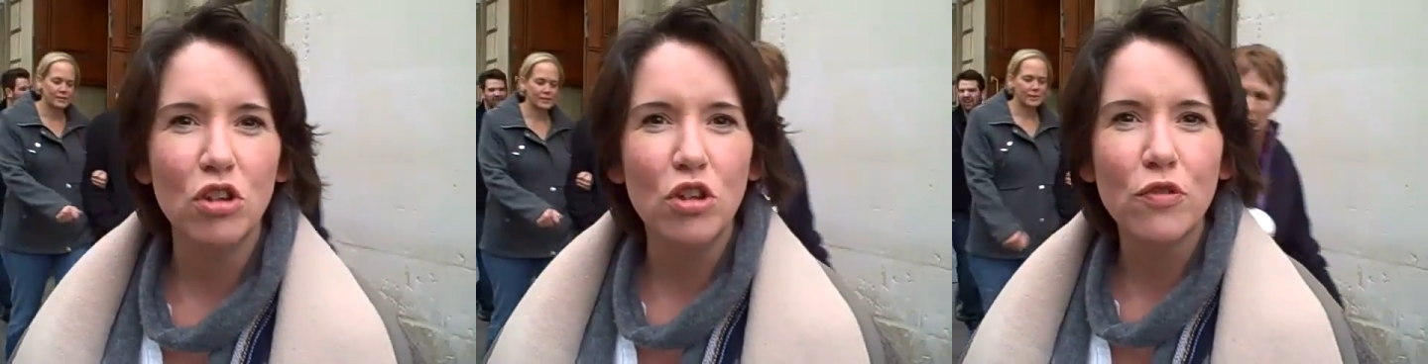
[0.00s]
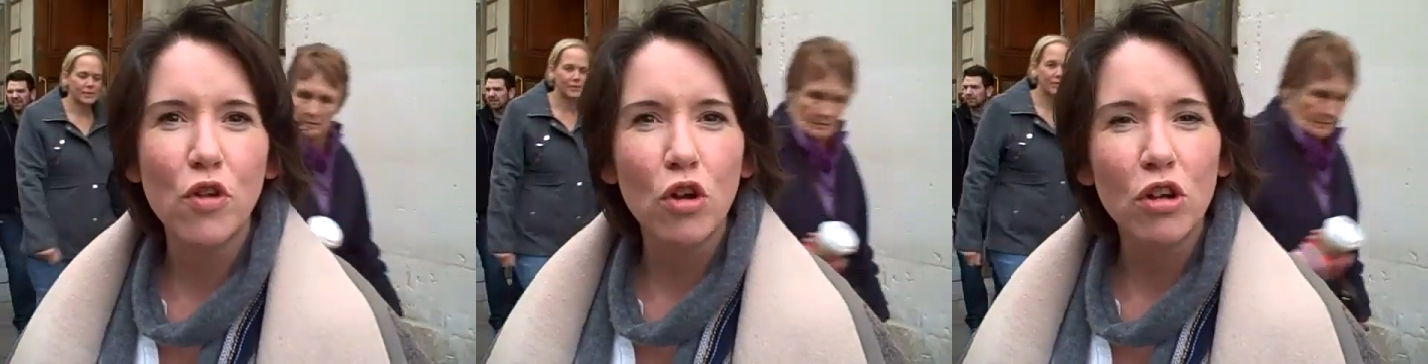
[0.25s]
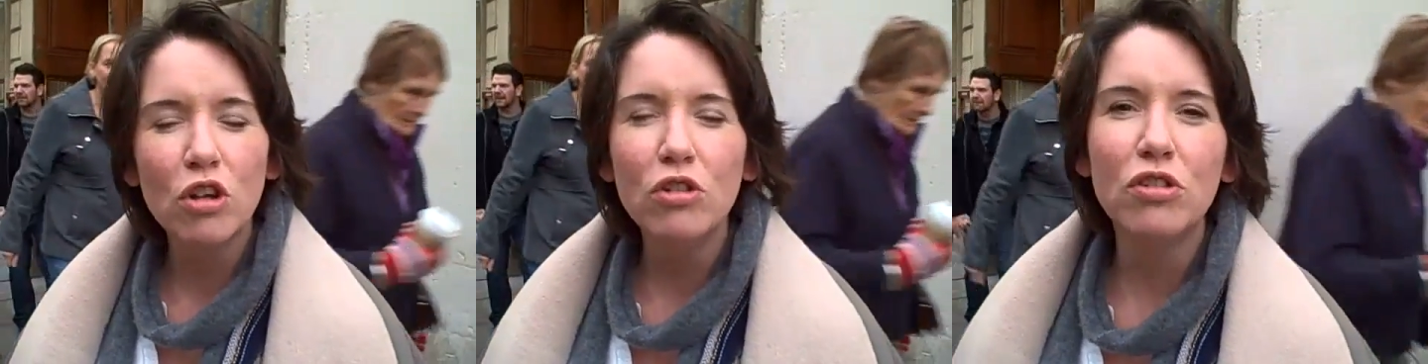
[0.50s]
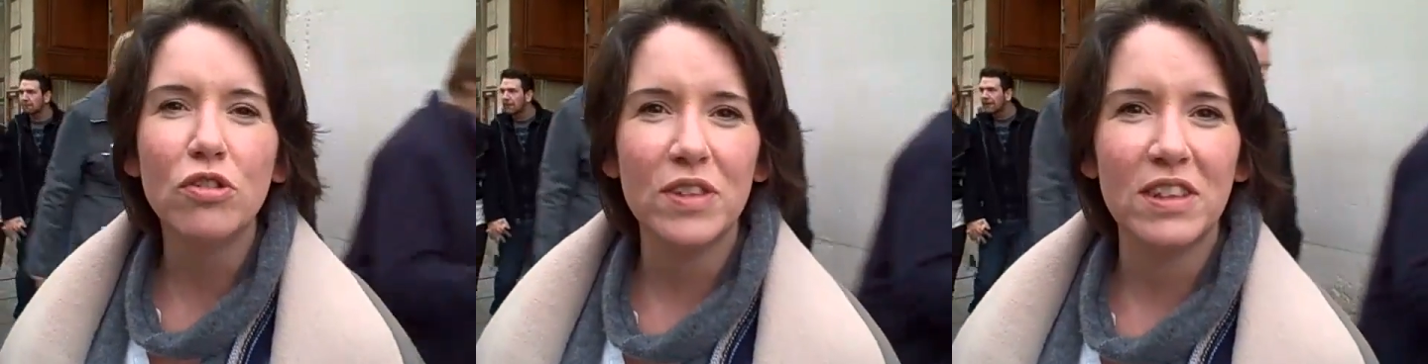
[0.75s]
So you've got
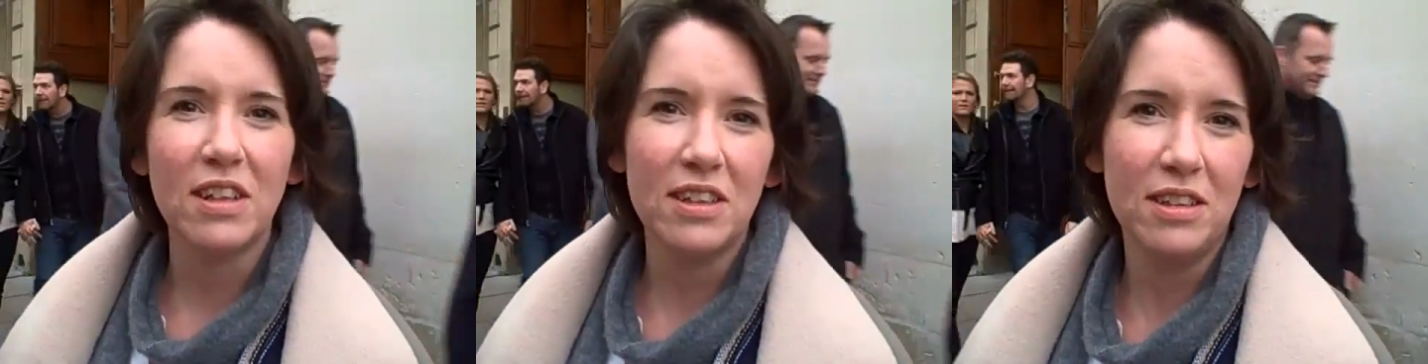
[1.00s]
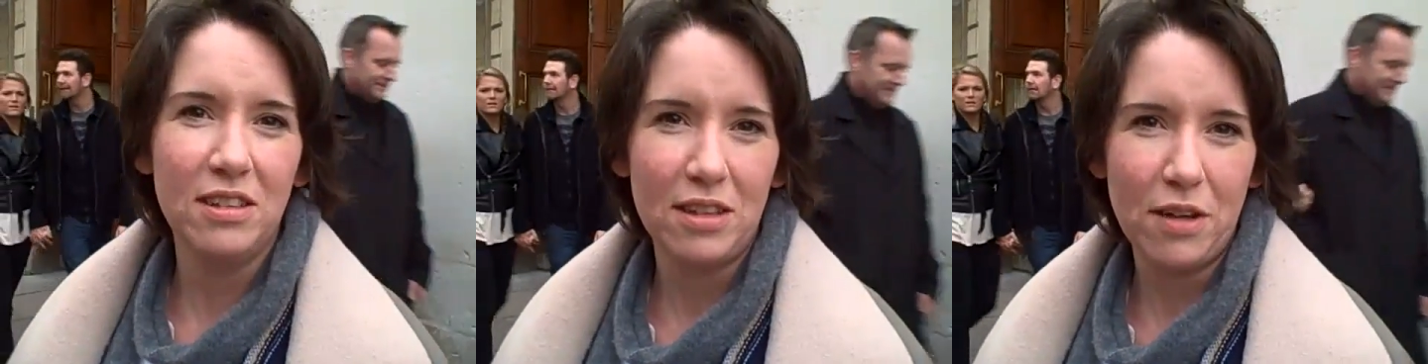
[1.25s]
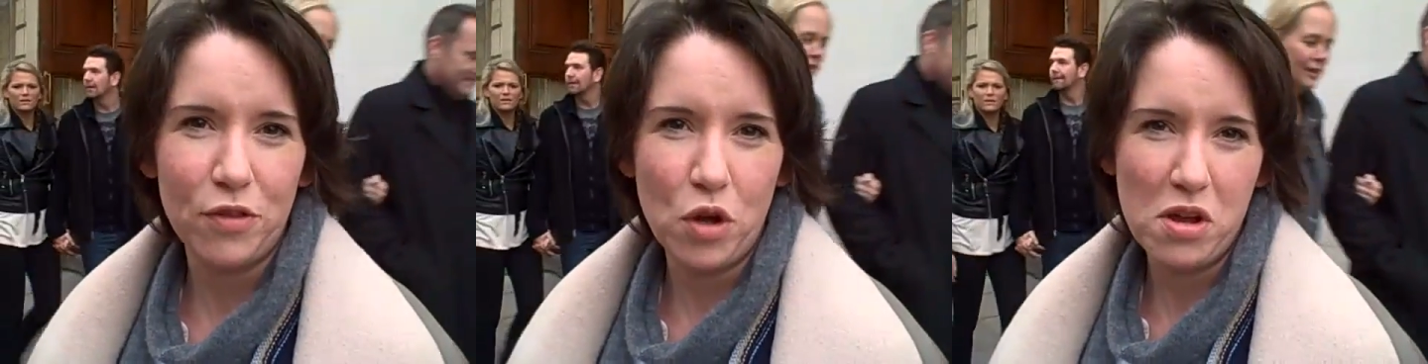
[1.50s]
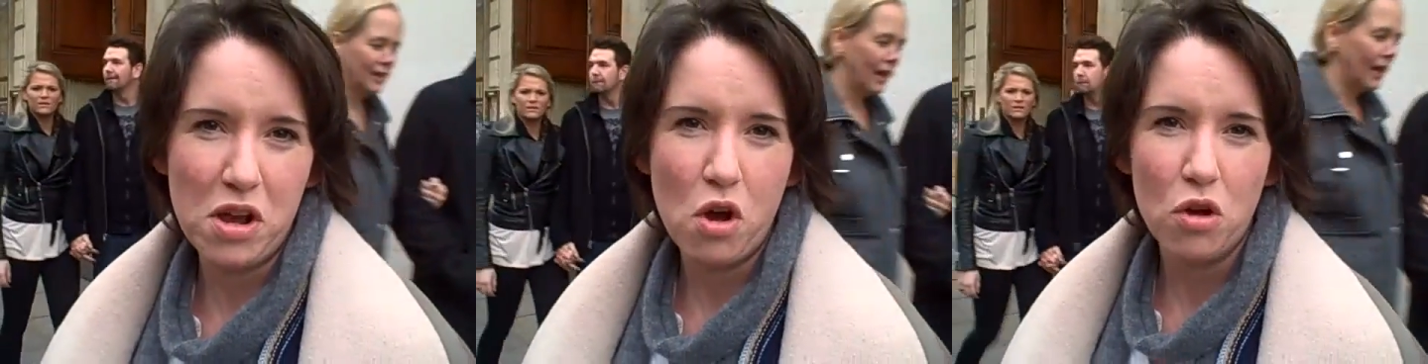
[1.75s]
loads of exciting stuff
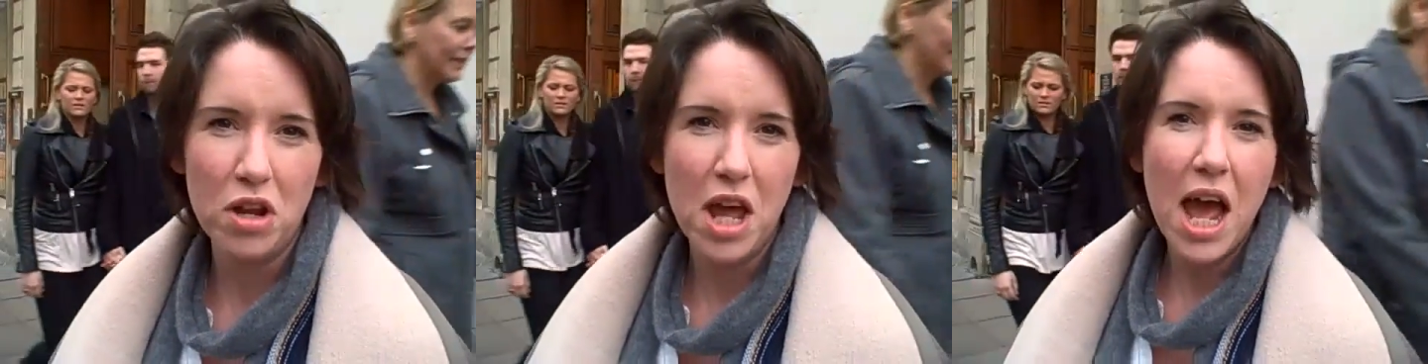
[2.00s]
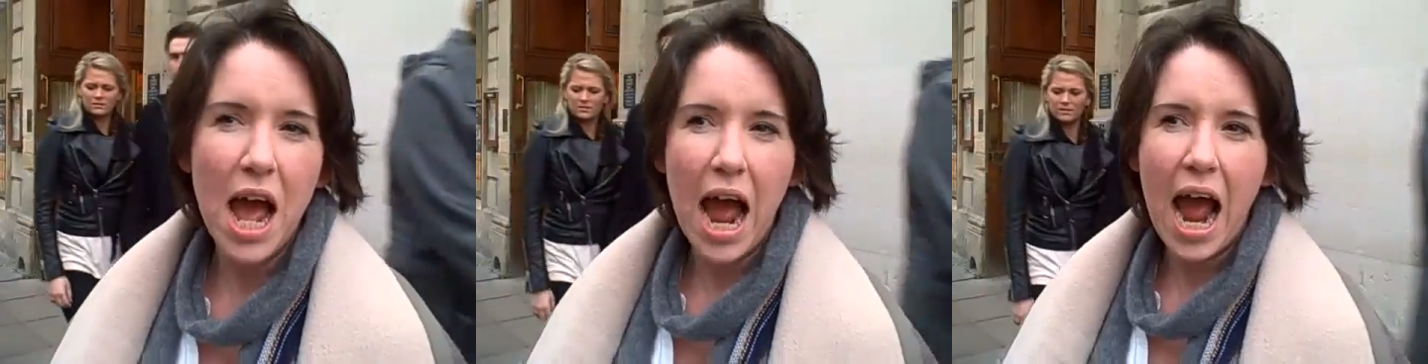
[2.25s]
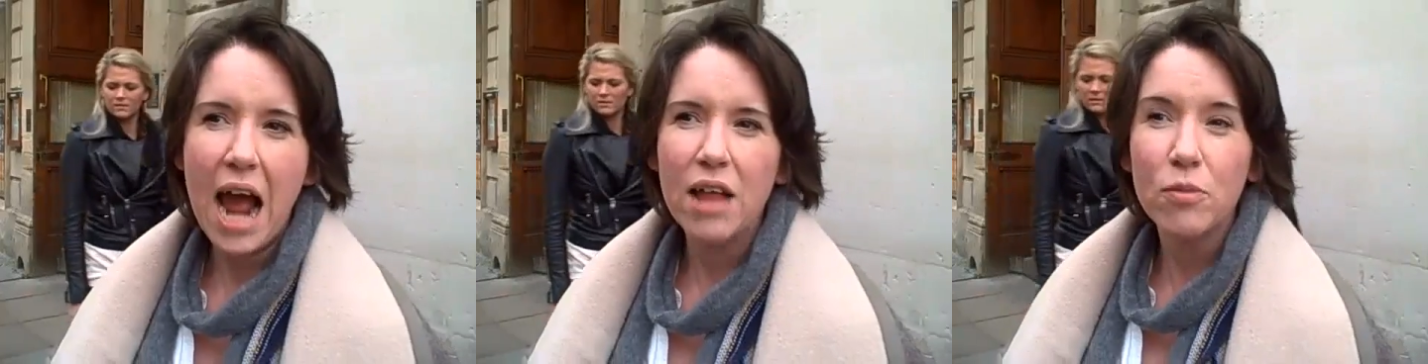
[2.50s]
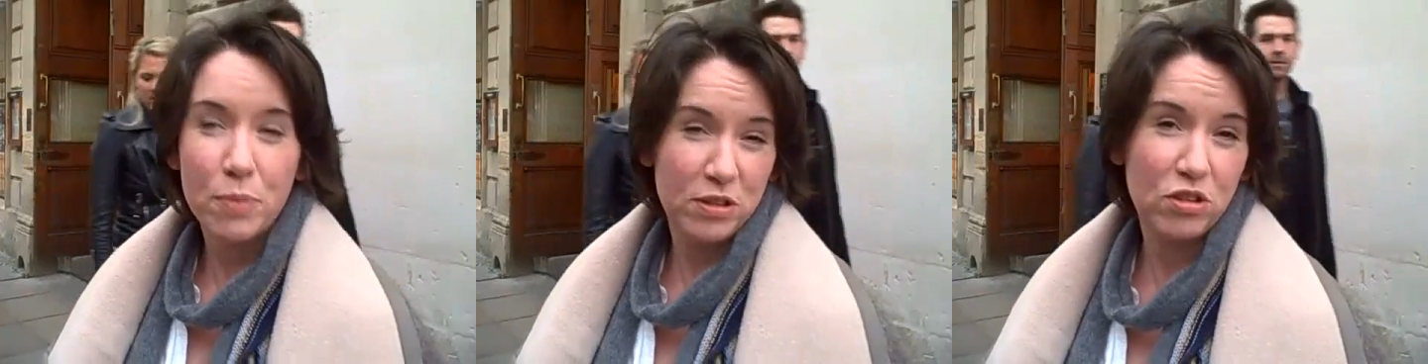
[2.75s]
going on
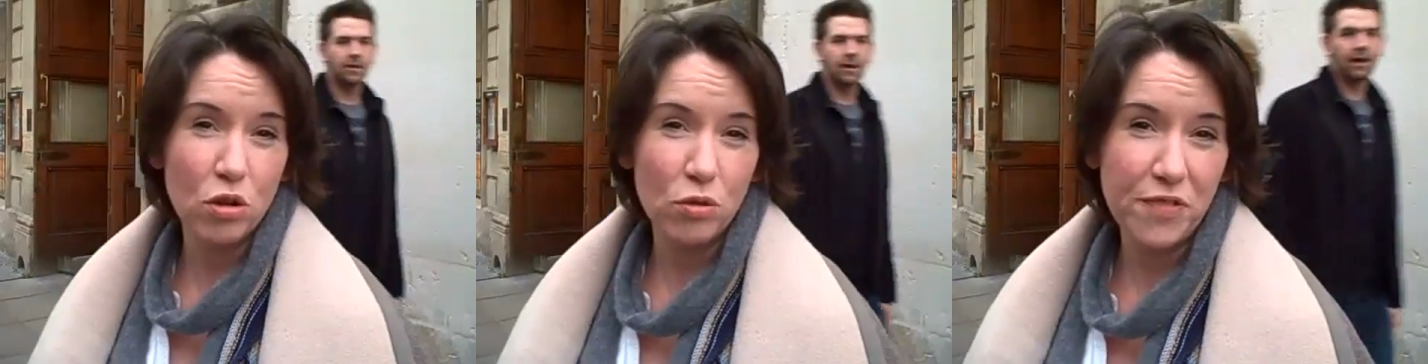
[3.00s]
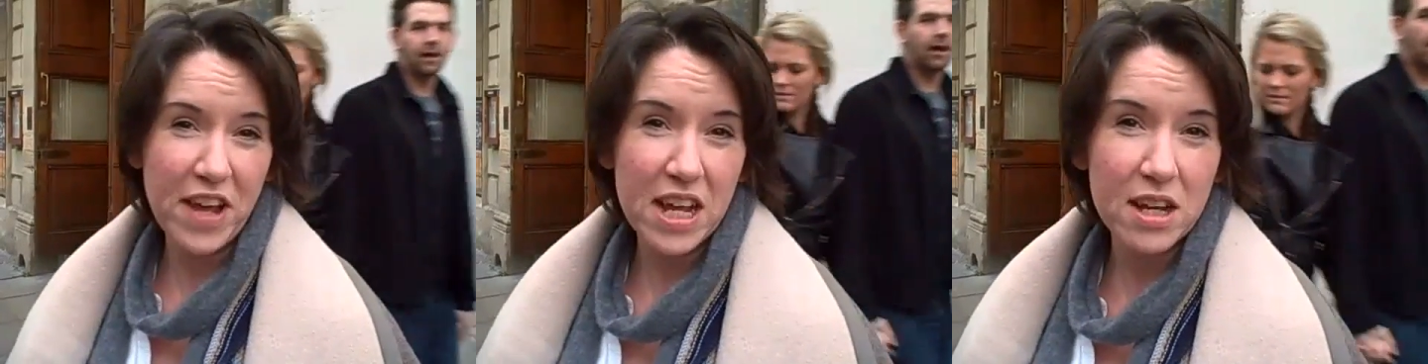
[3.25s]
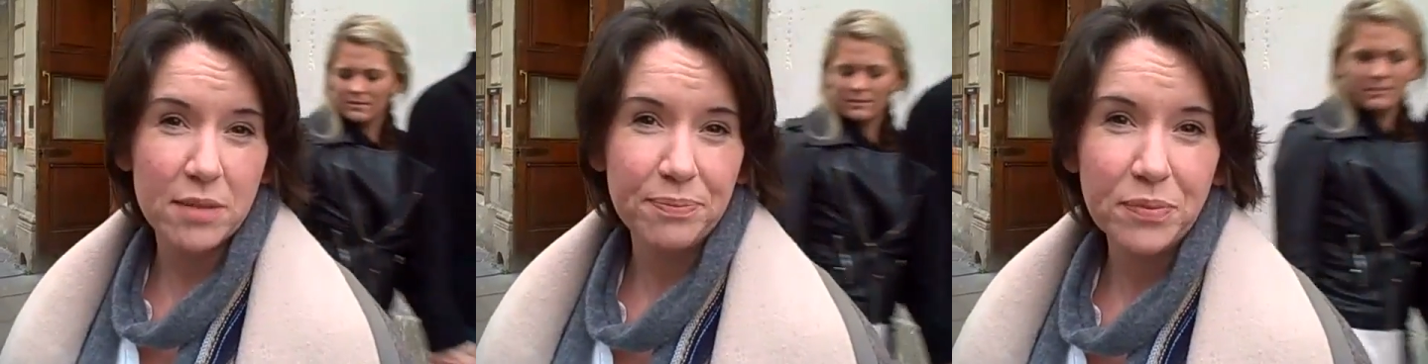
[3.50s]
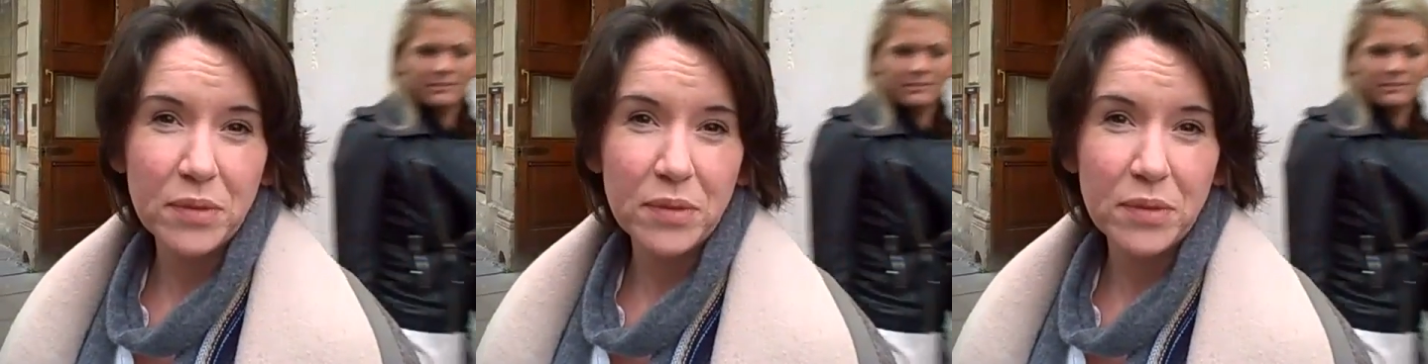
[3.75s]
at Bristol Vic,